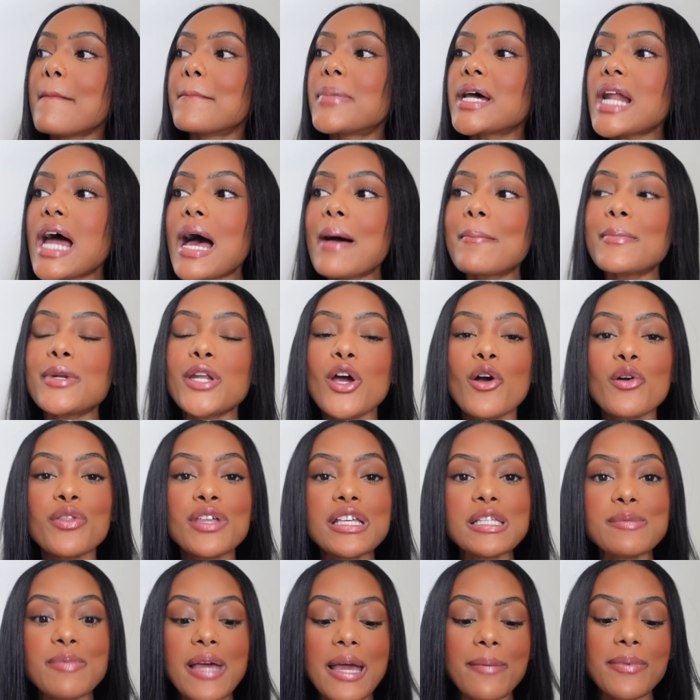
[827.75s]
But no,
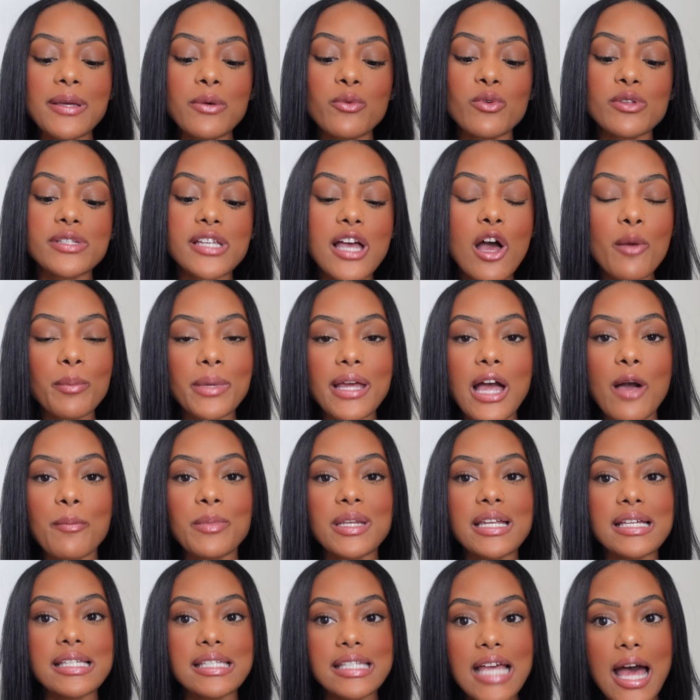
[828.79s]
this baby will tell me how
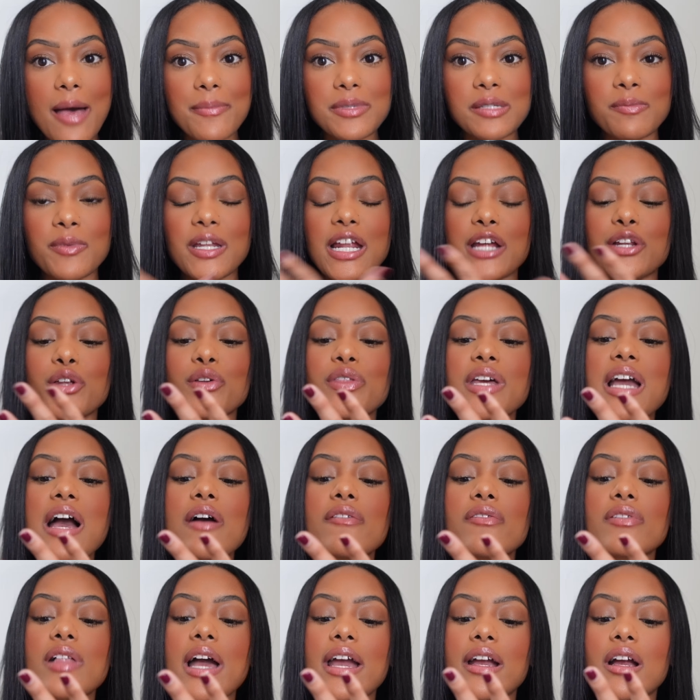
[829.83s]
many steps. But I know they
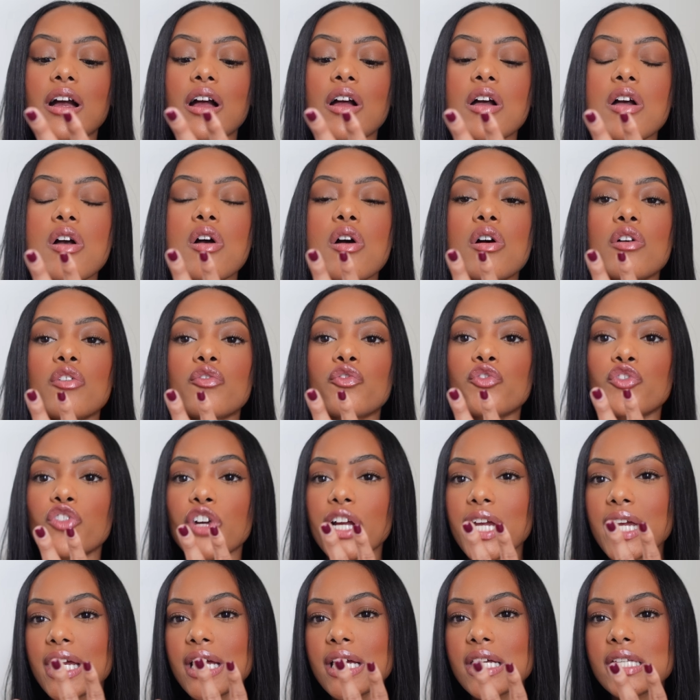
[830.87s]
have like
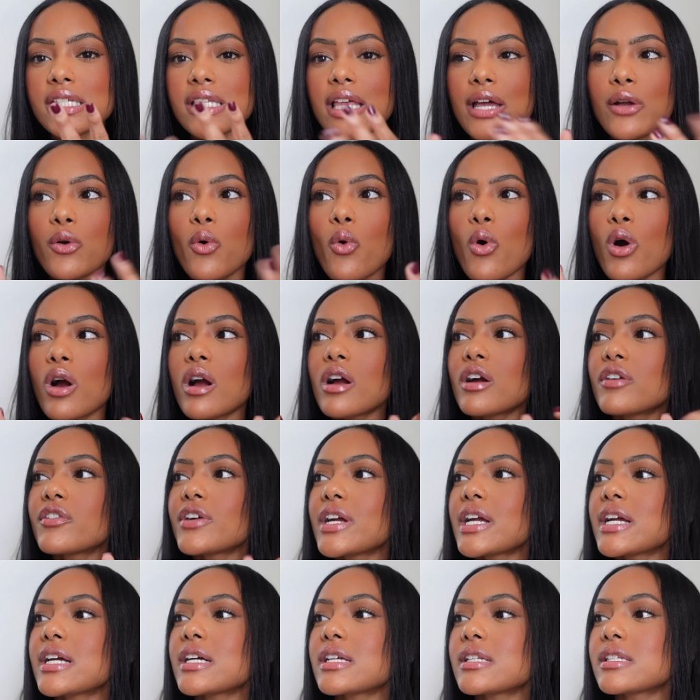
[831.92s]
rings, like Oura
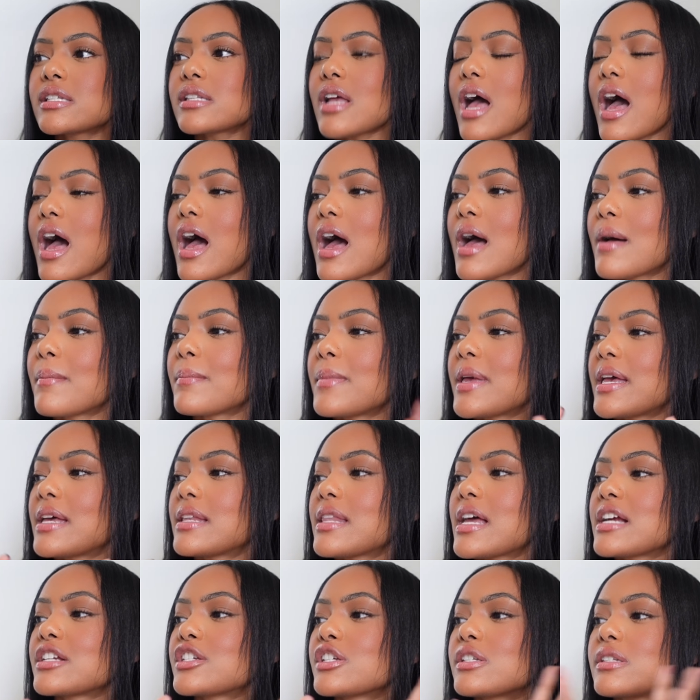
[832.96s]
rings, and
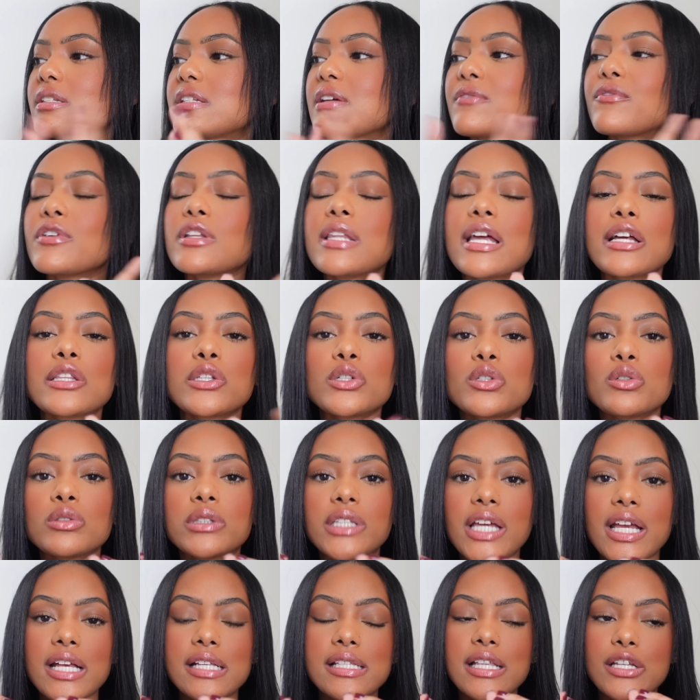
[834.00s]
like just different like little
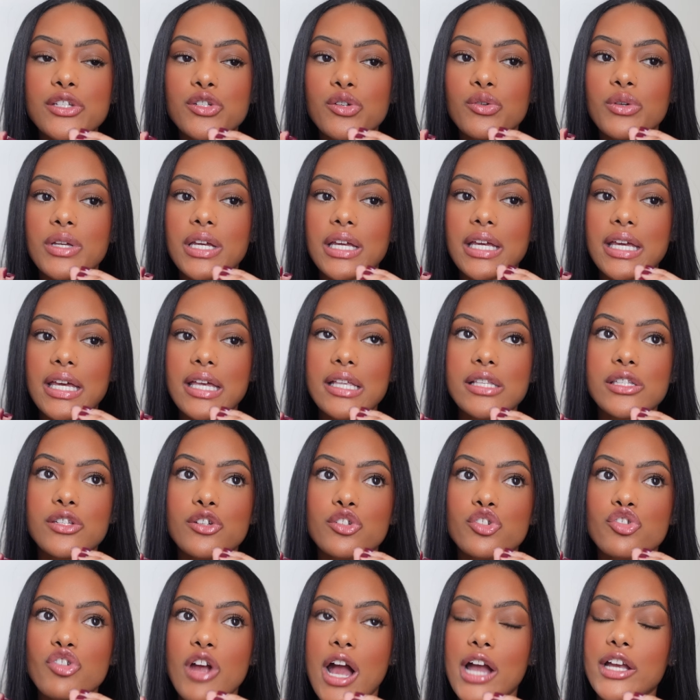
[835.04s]
things that you can get
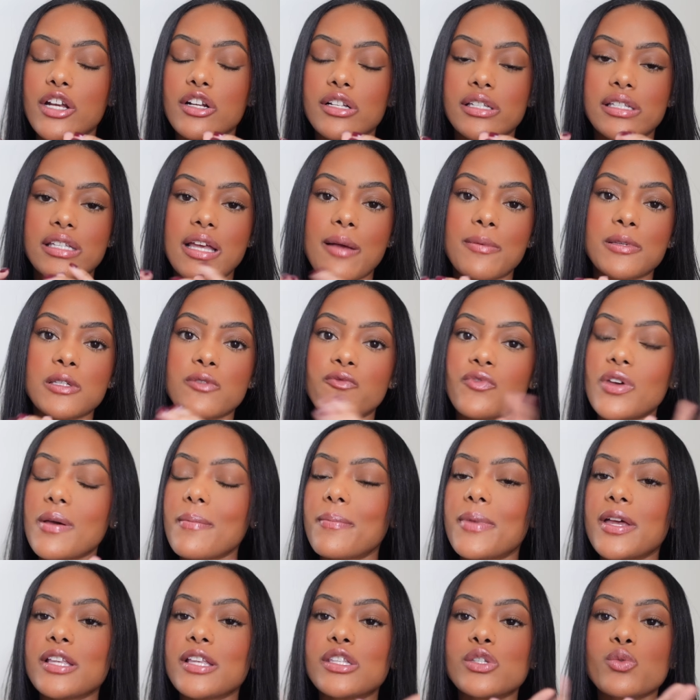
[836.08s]
to track your steps,
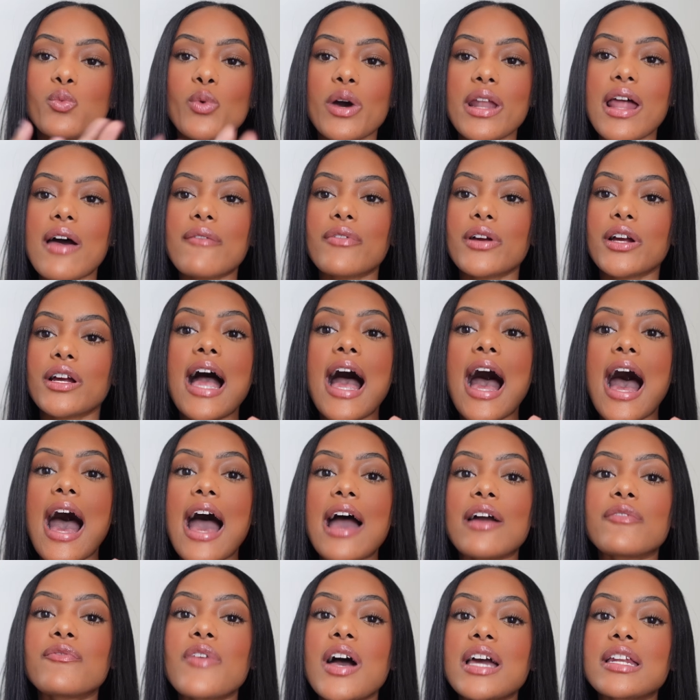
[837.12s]
Fitbits, whatever.
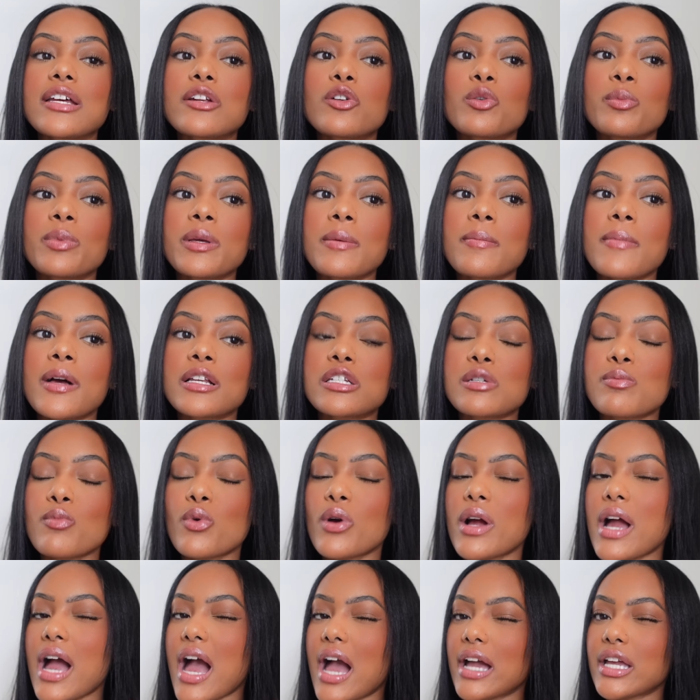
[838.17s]
I find it'll be much
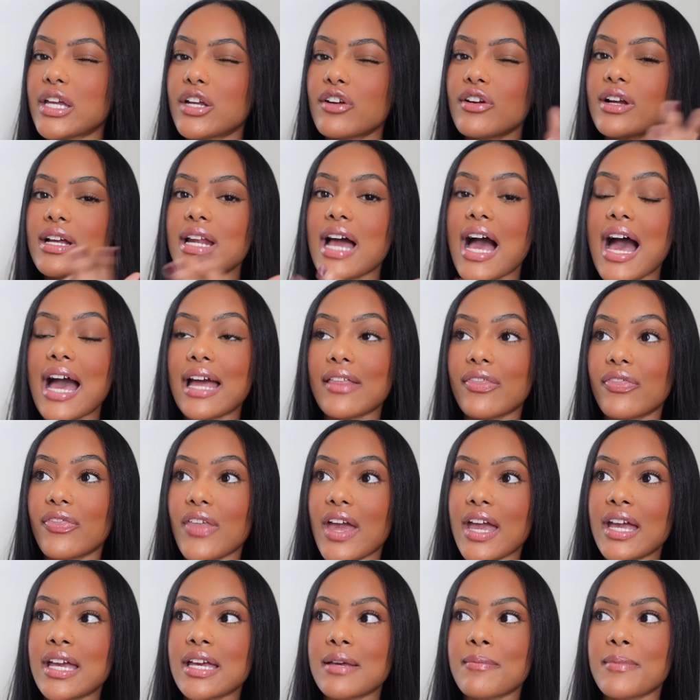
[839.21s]
more accurate. I
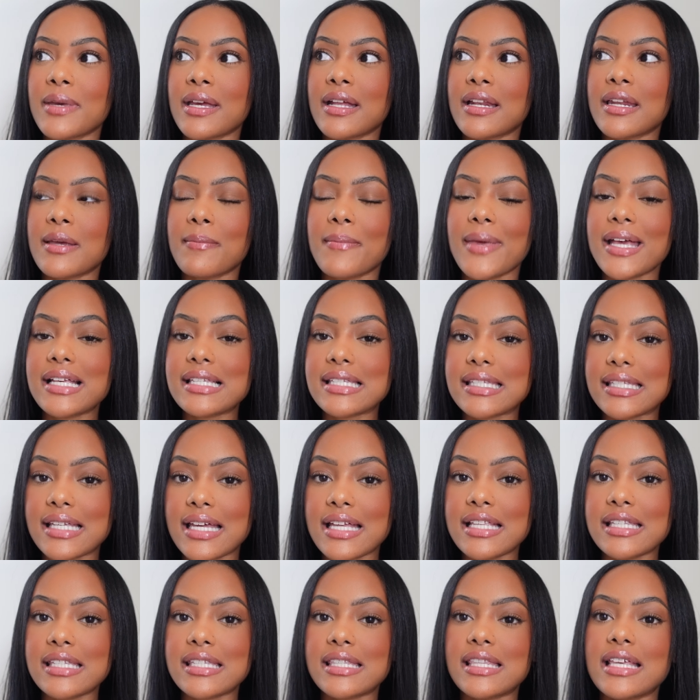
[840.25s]
think, I mean, it makes
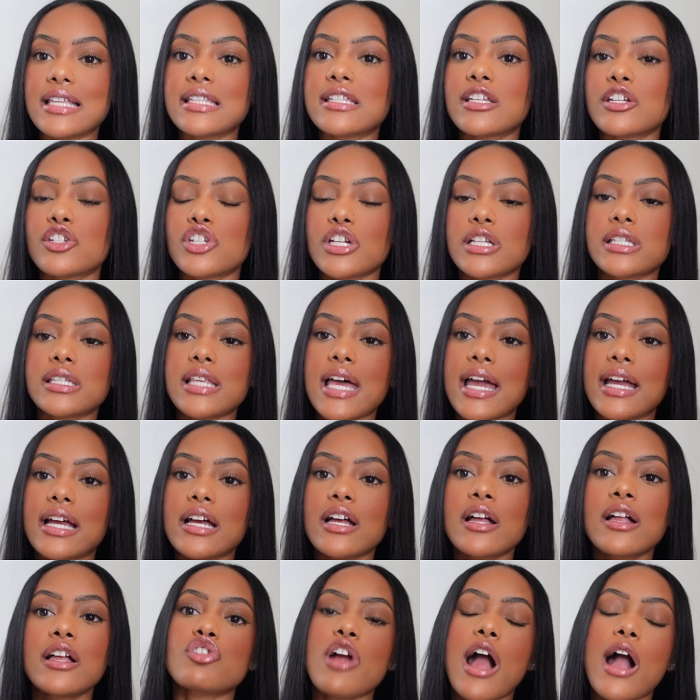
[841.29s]
sense than to just
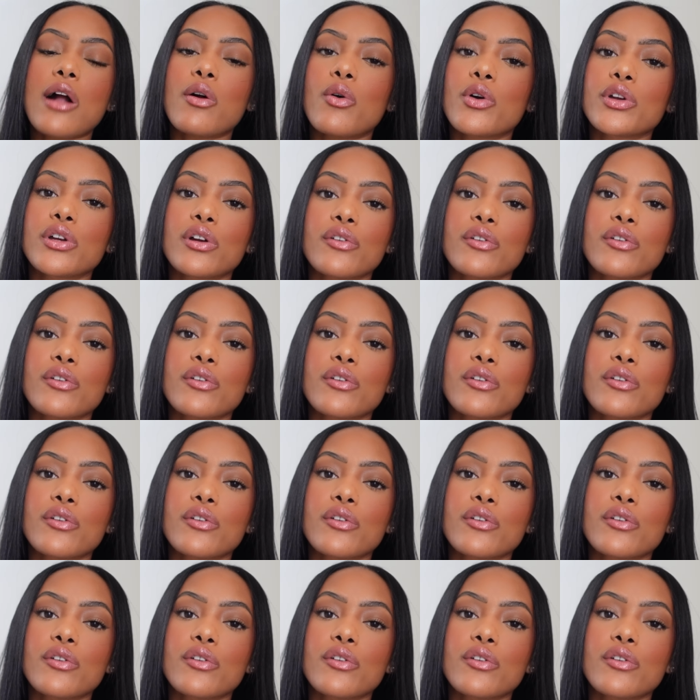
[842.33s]
like track on